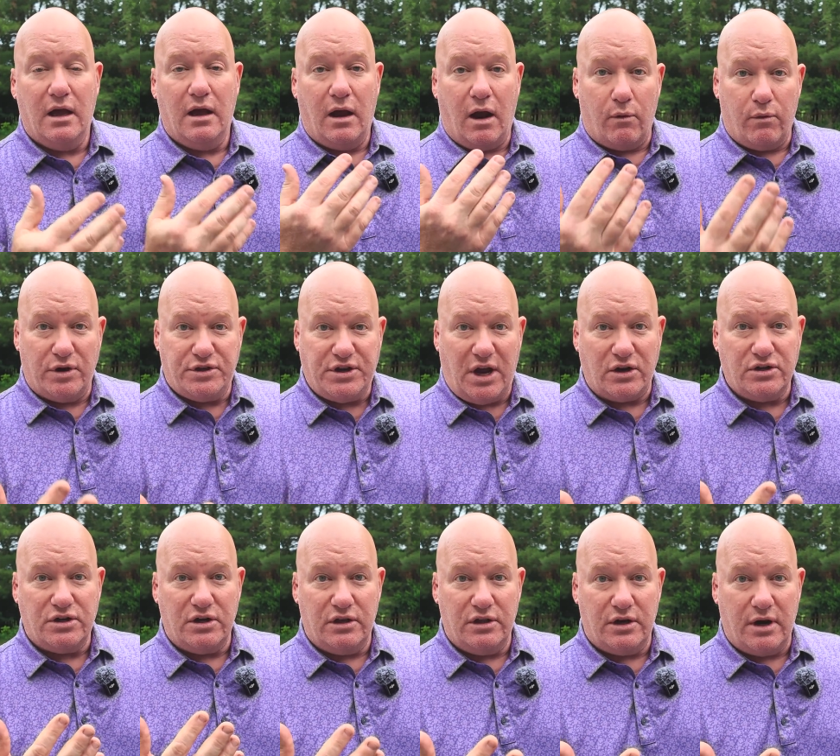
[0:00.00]
a
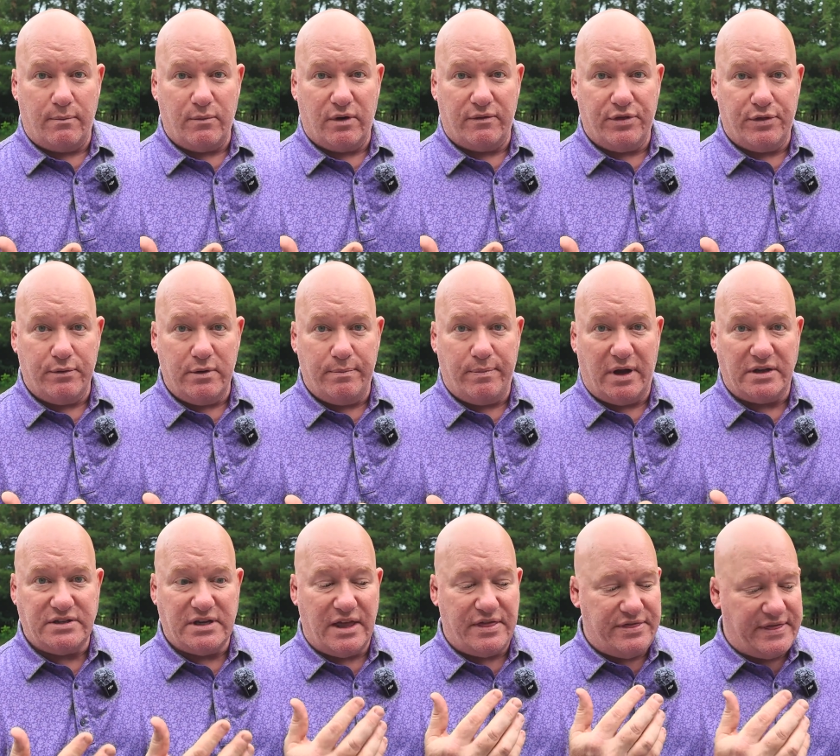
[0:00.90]
reduction in the number of
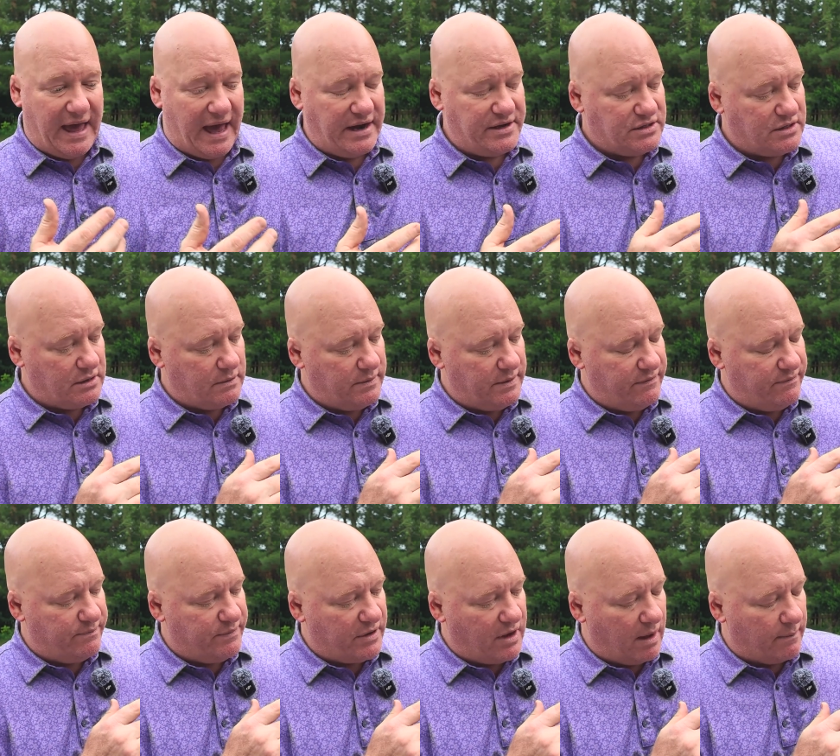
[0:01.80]
3-putts, and that is going to be
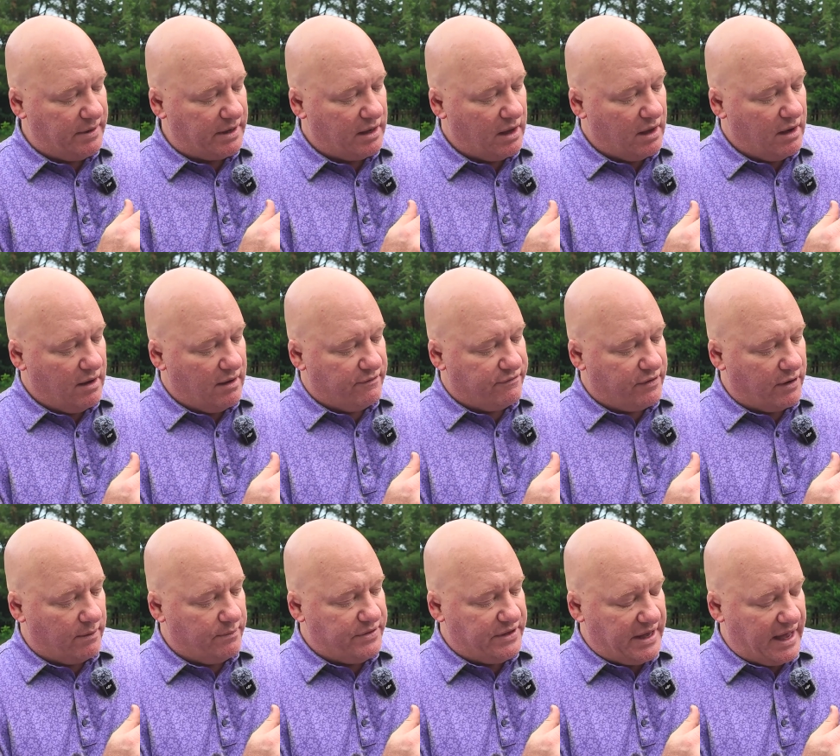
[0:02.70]
coming
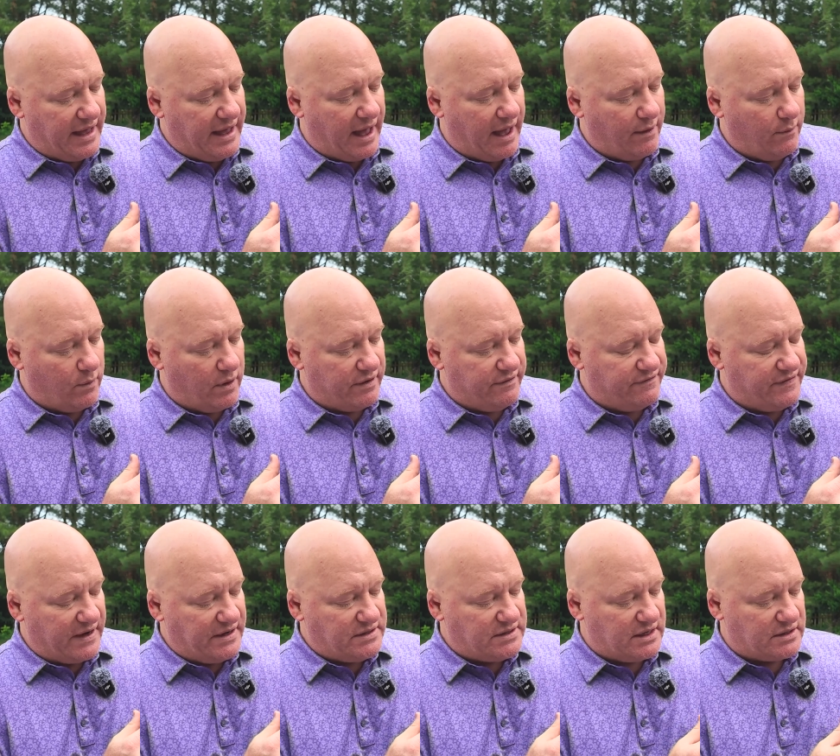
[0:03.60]
from the AI1
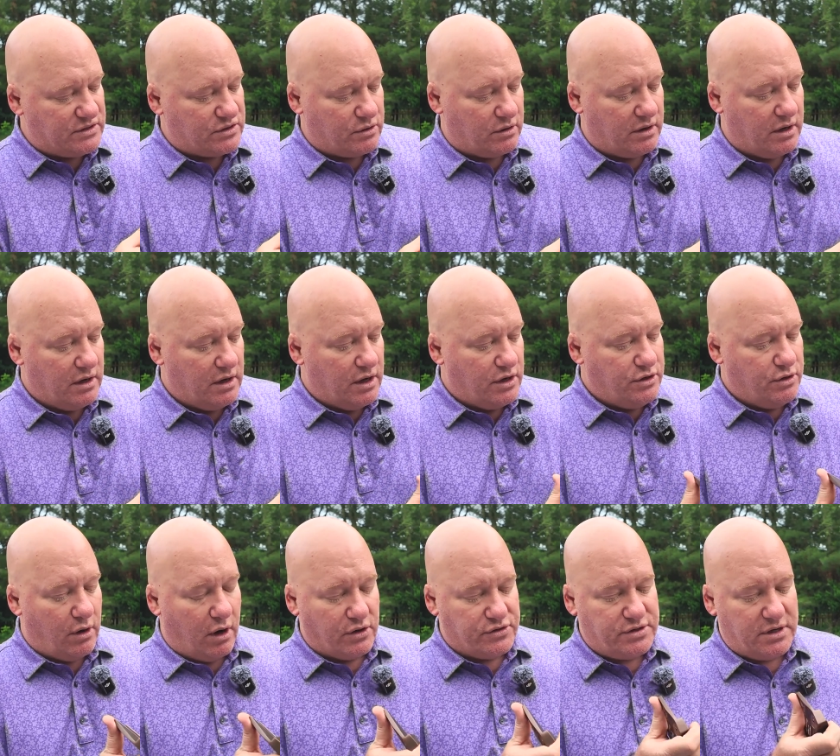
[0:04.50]
face insert.
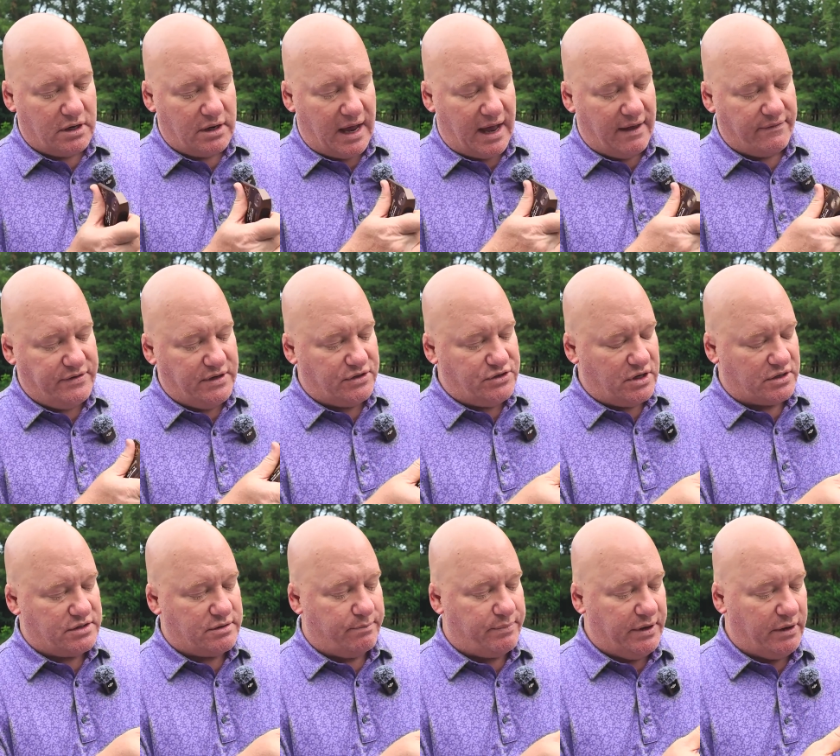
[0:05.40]
You're also going to have the
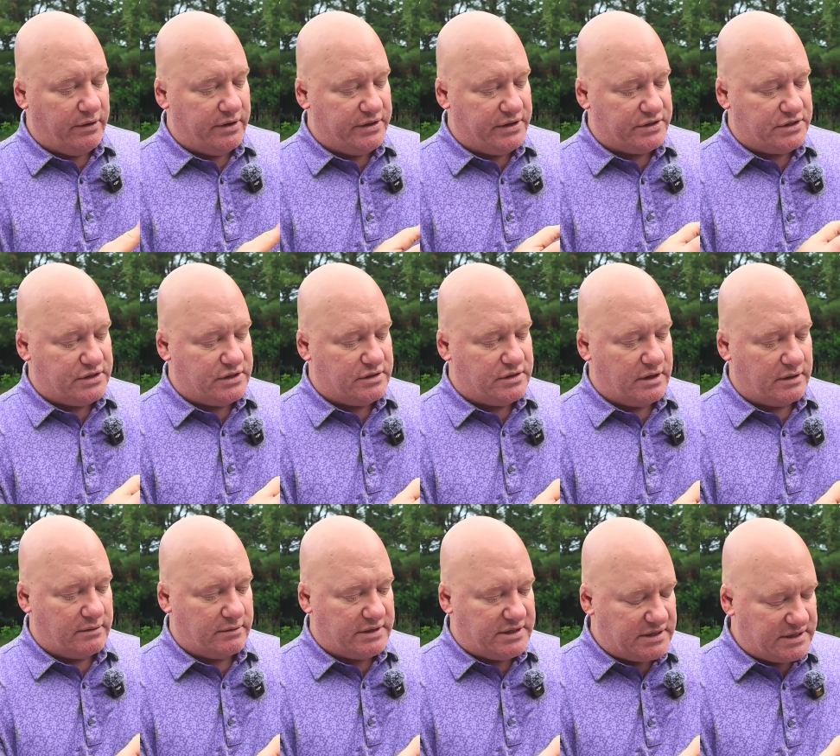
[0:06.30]
adjustability that's
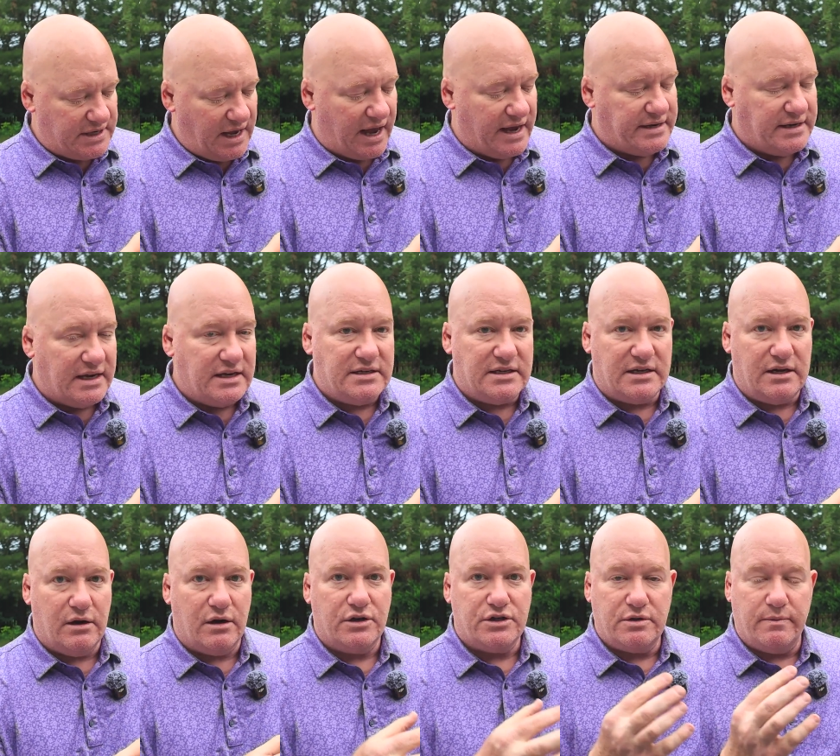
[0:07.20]
designed into
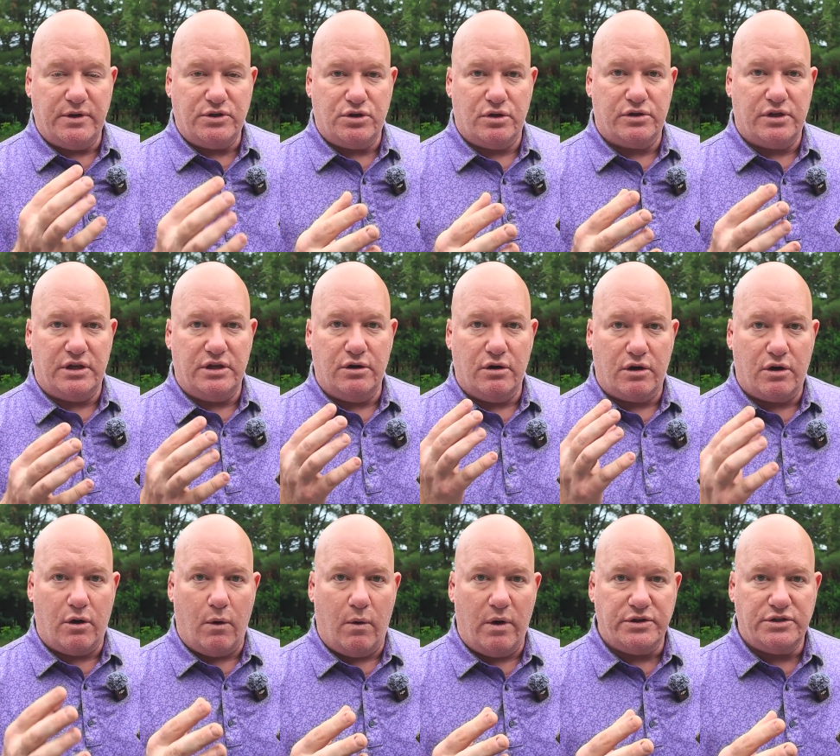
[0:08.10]
here to make sure that you're
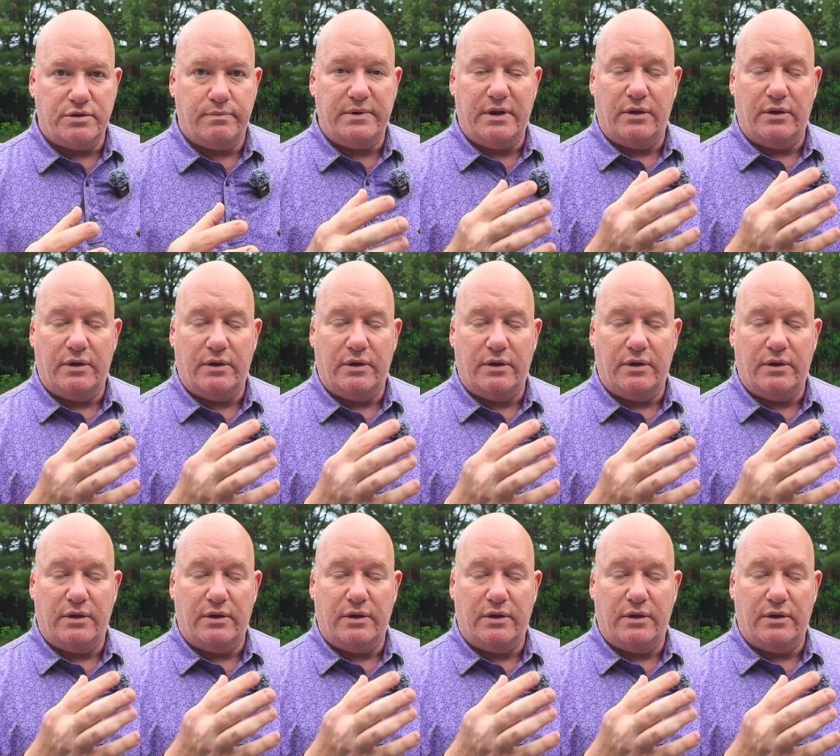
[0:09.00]
going to be